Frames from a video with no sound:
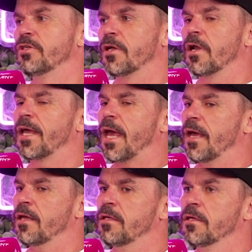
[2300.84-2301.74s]
like,
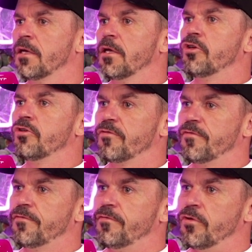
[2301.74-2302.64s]
hey, your
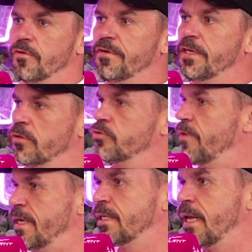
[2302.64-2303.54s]
videos
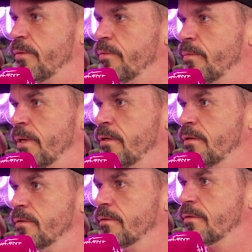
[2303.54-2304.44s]
resonate with me.
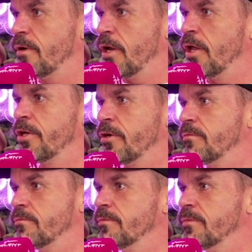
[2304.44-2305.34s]
Okay. I like your
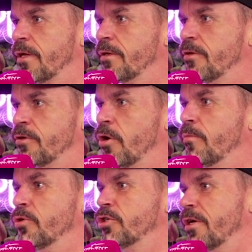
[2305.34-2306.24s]
no
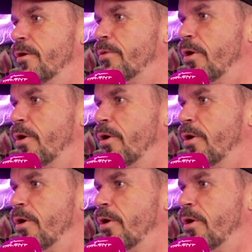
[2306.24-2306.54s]
bullshit approach.